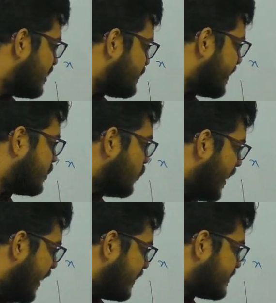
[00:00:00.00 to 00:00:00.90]
respect to
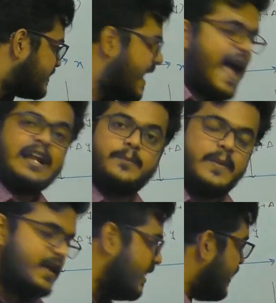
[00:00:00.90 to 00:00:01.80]
x at
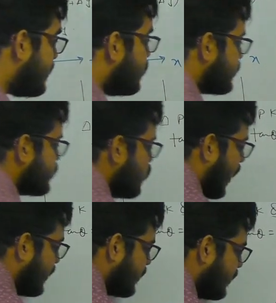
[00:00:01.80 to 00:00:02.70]
P equals to
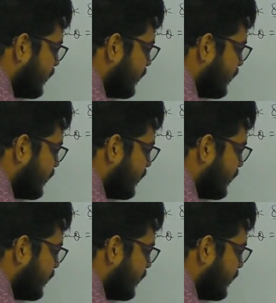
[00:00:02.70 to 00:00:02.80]
what?